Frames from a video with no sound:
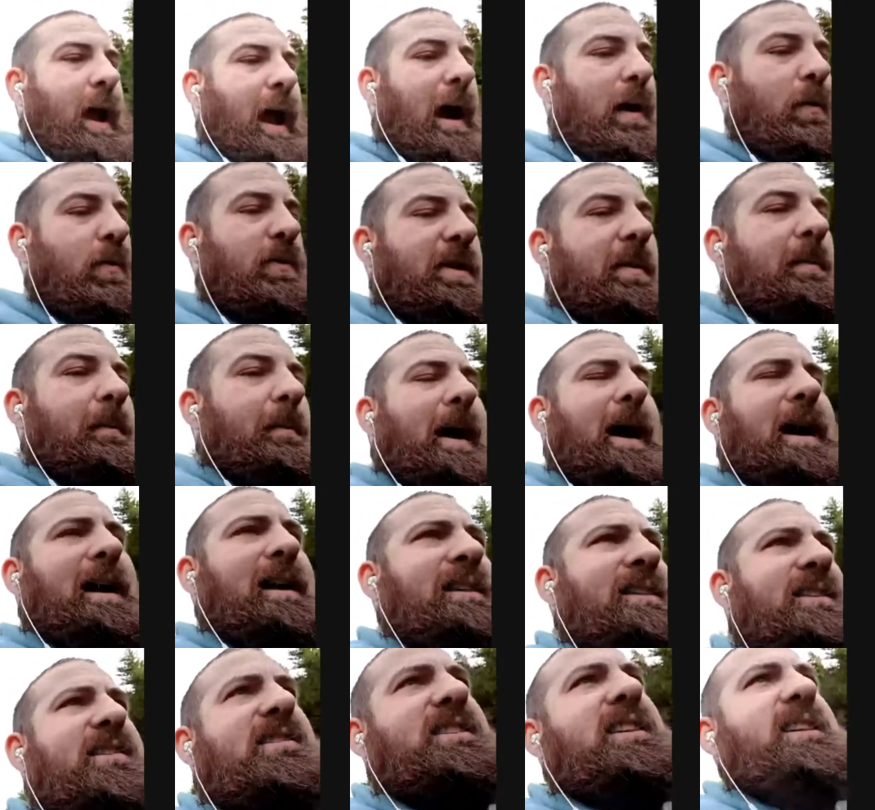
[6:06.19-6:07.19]
wouldn't
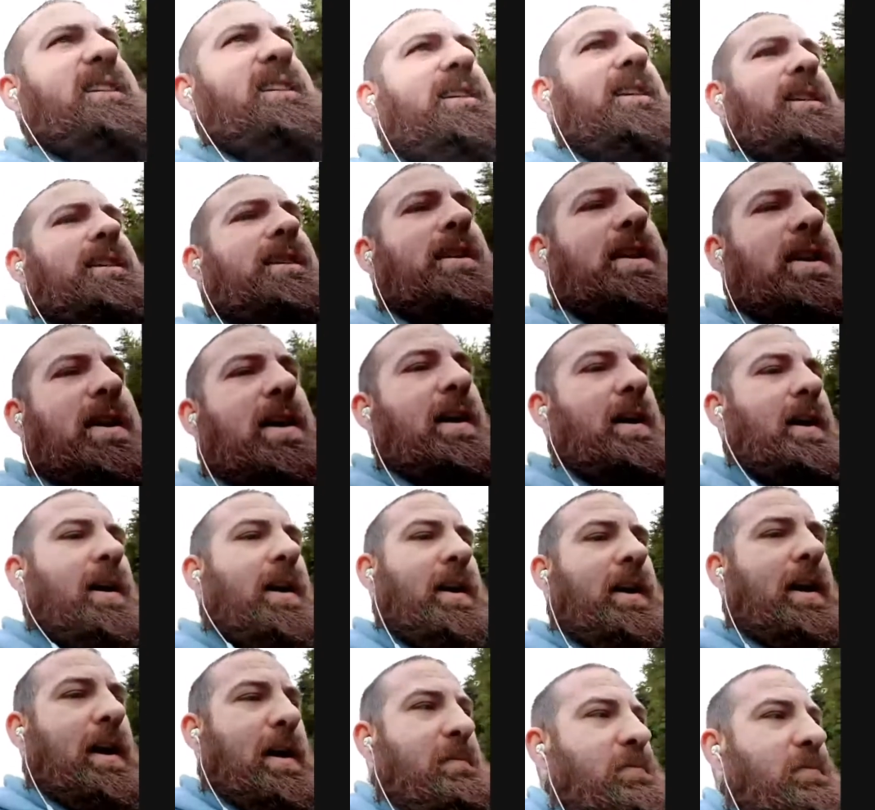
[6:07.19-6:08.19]
mind seeing
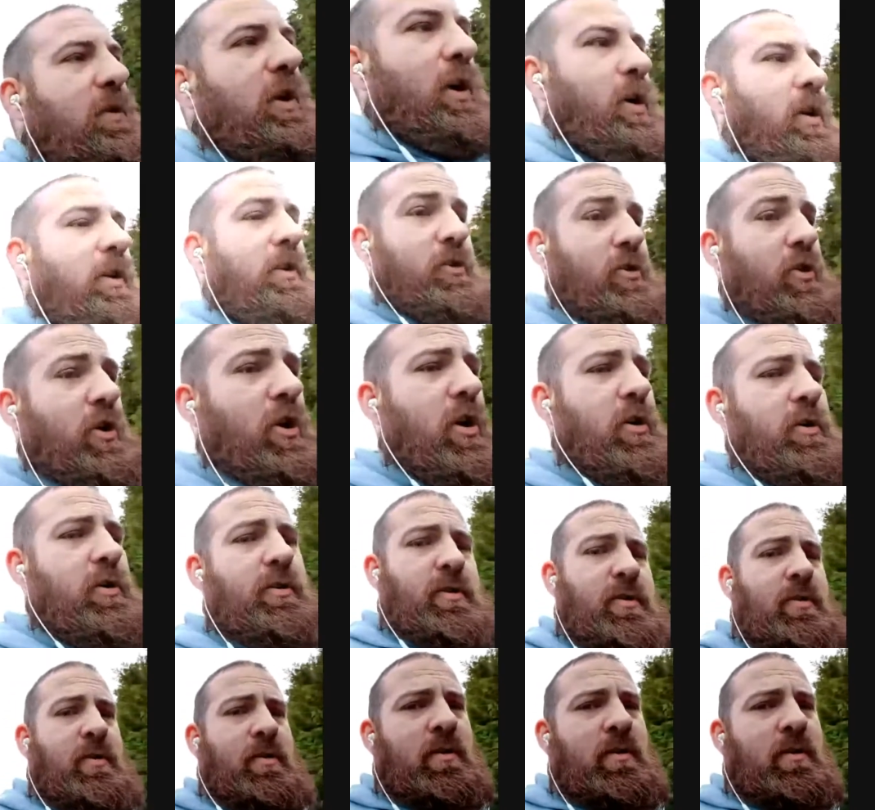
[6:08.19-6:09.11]
him go on loan,